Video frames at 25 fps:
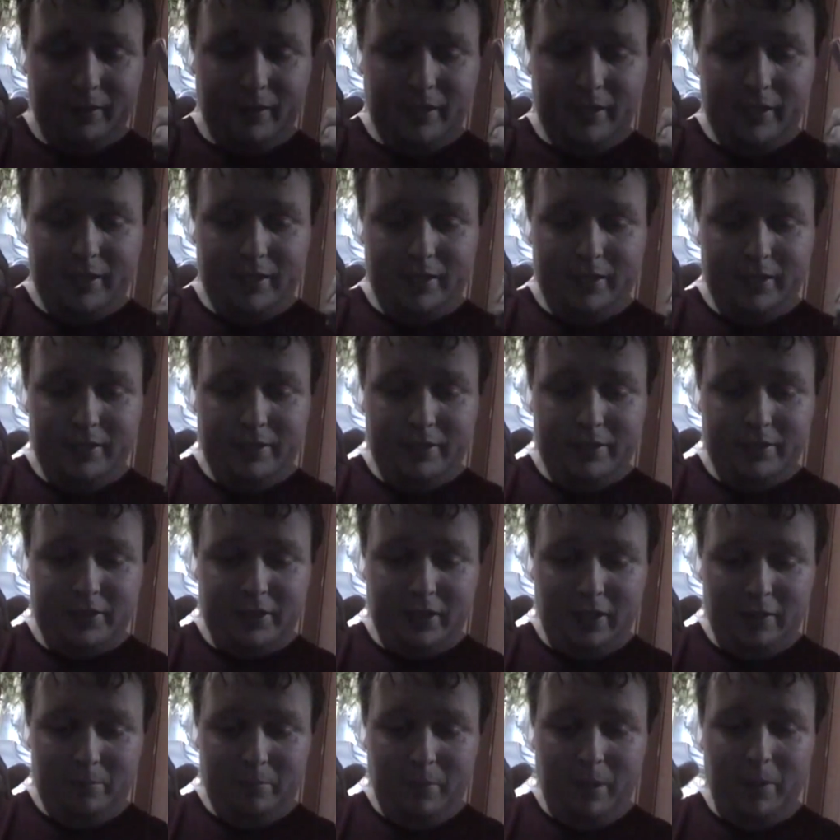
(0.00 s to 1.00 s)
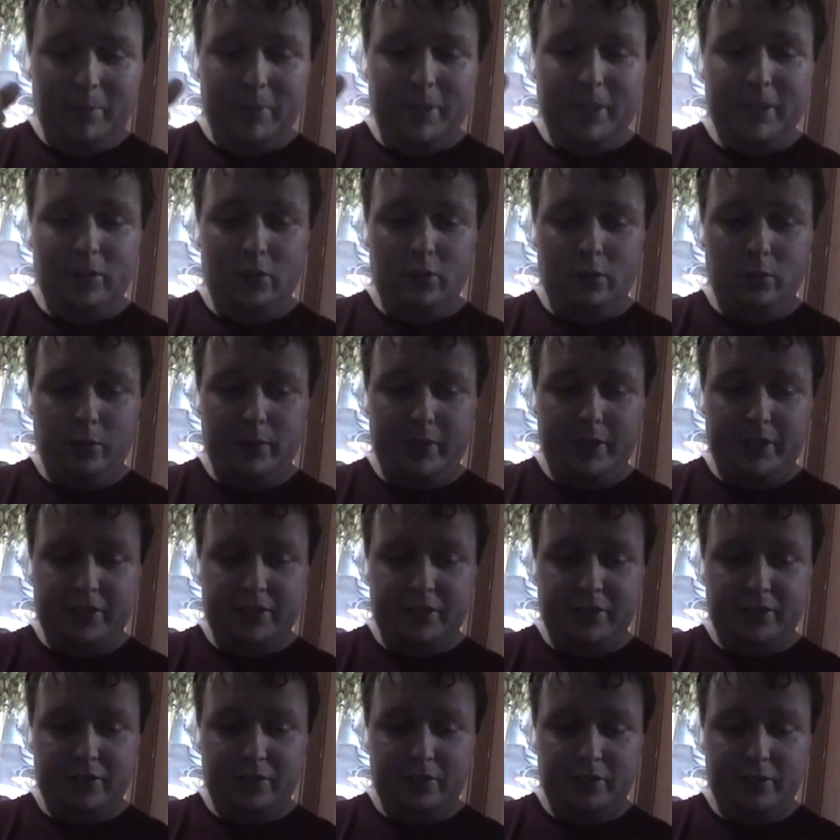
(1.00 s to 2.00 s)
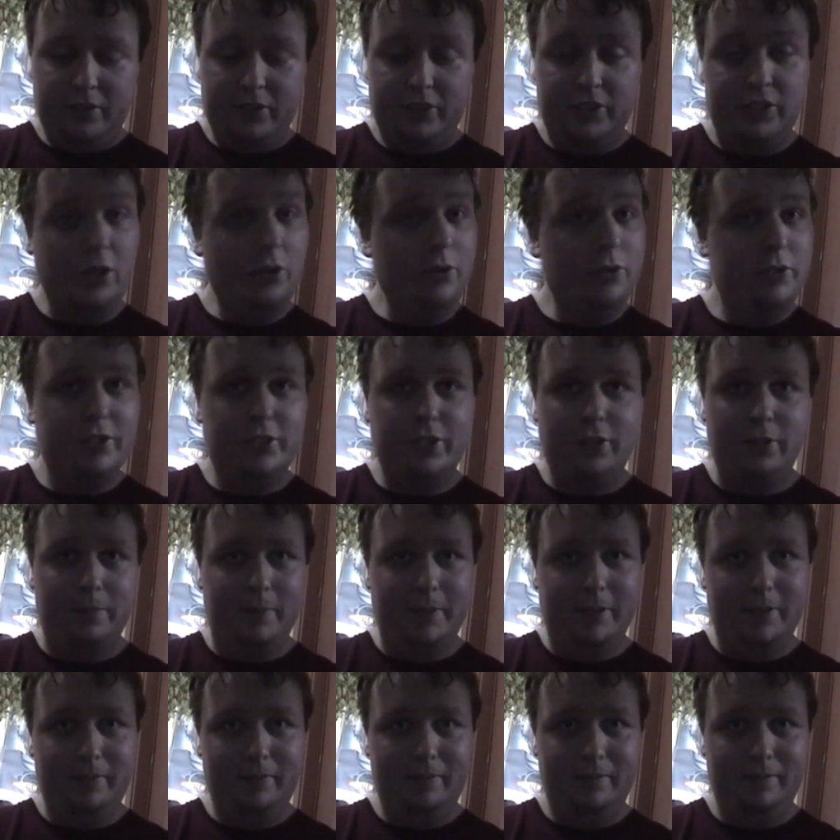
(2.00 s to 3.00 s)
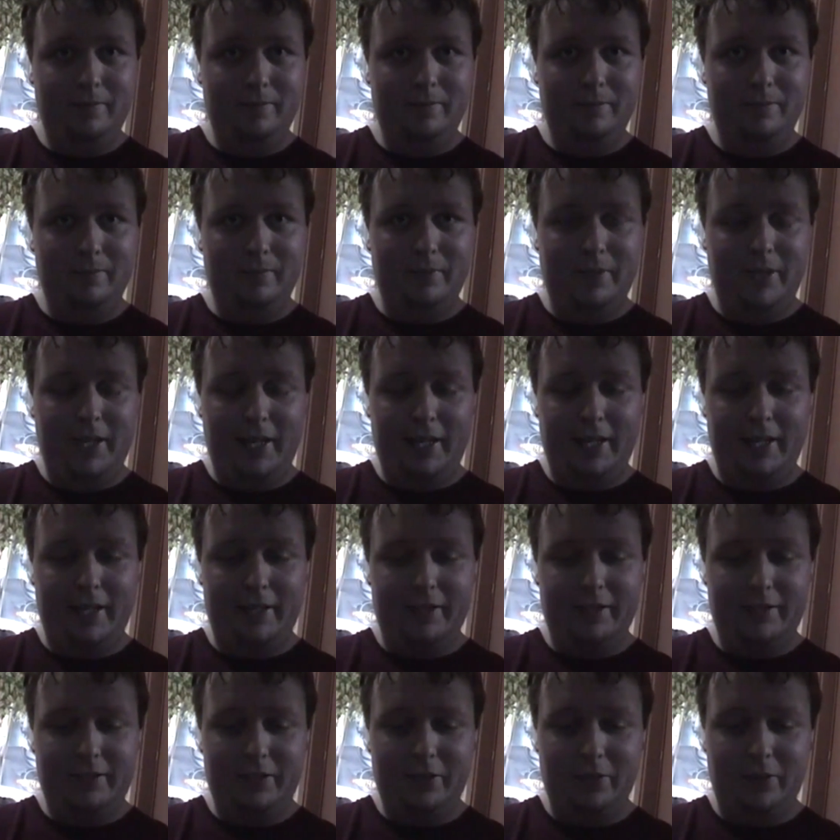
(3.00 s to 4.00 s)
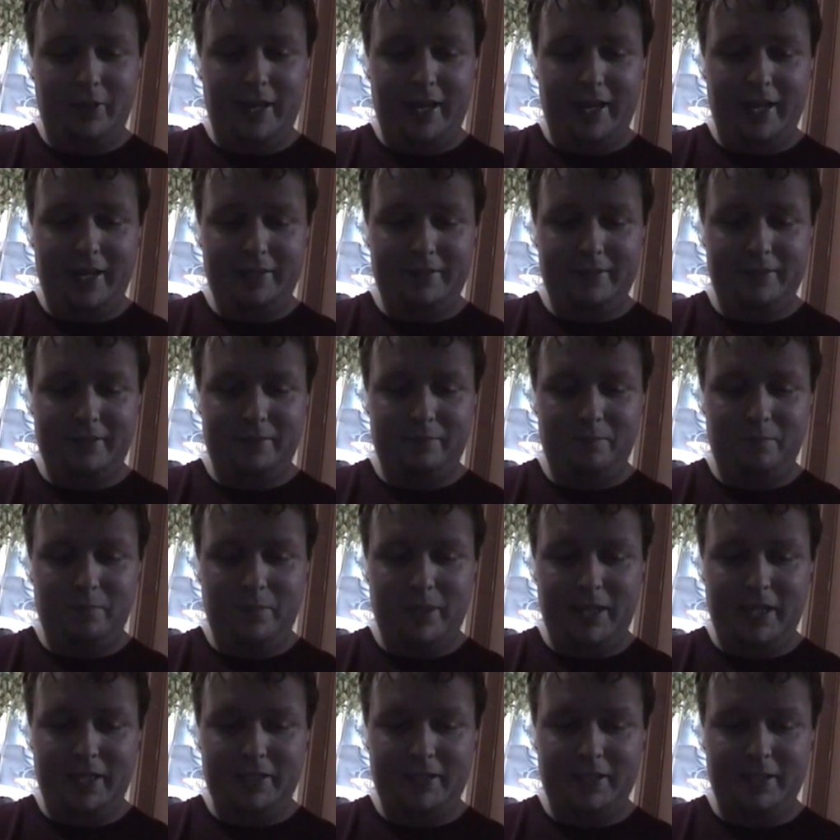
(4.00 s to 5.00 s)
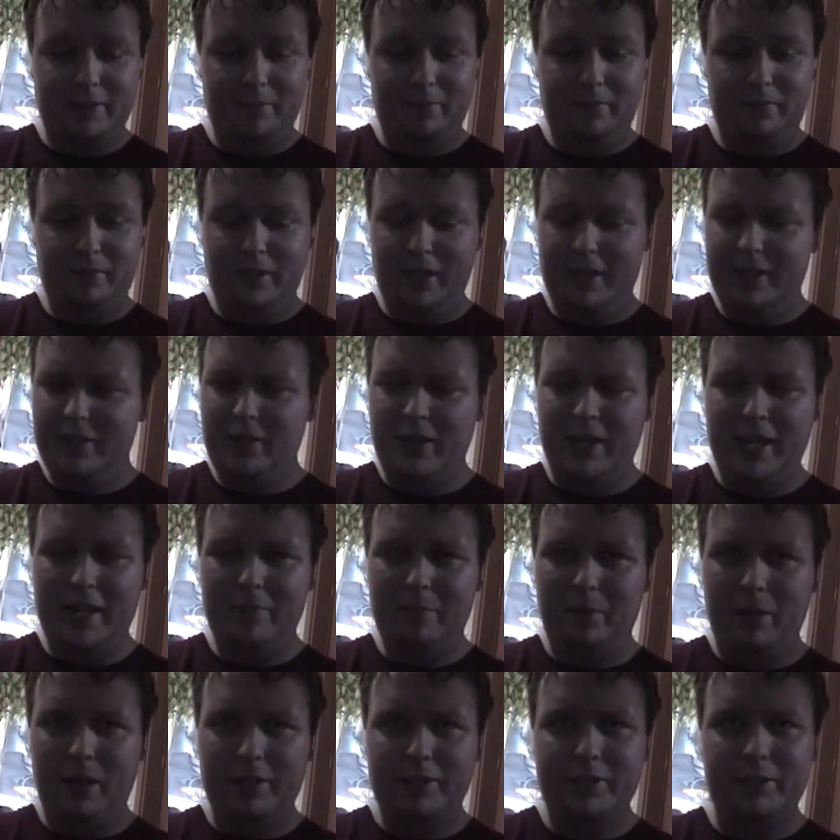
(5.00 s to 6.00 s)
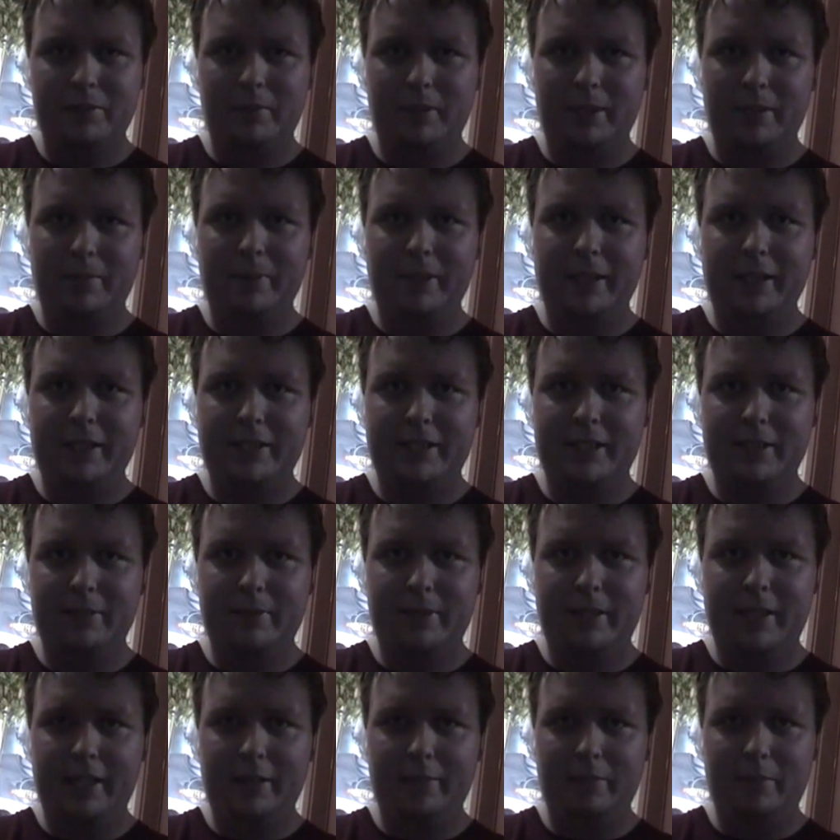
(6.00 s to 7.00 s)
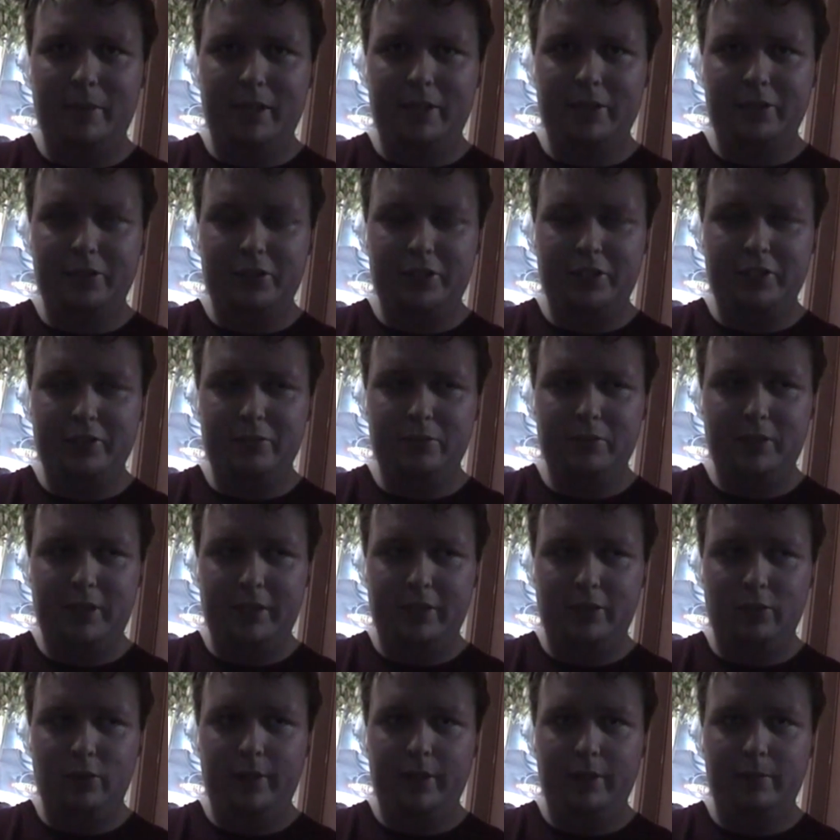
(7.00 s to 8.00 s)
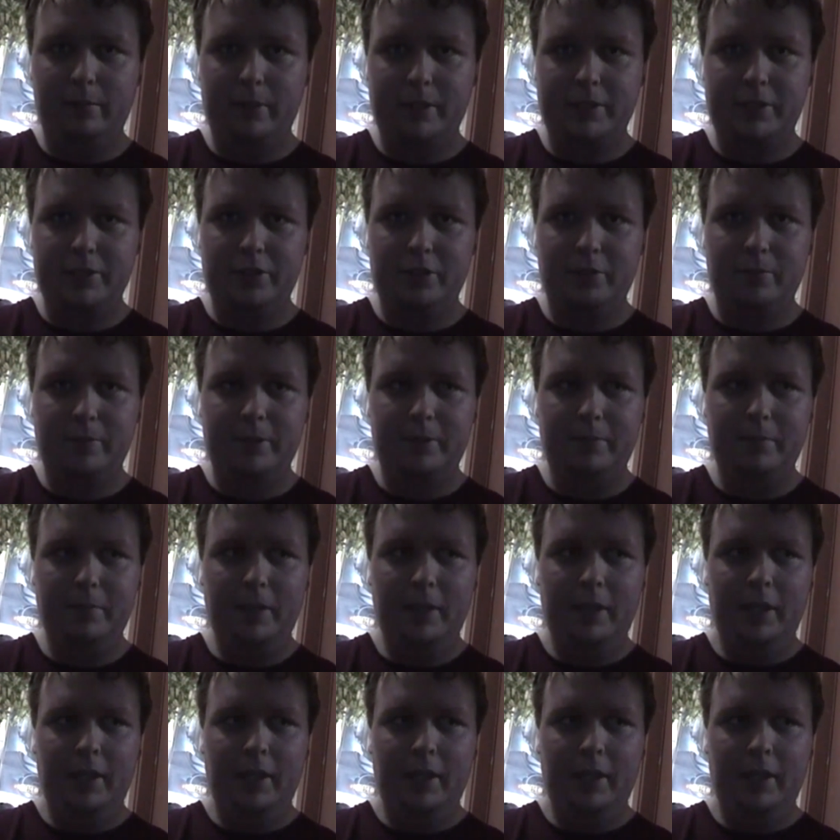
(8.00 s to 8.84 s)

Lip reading: is a mummy who is so stupid that you can't possibly be intimidated by her. She's incredibly stupid.